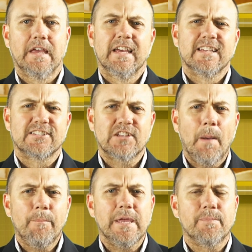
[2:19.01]

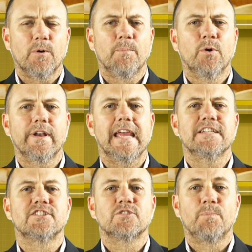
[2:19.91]
Some people put a
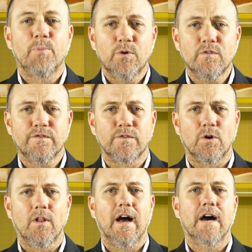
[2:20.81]
spoonful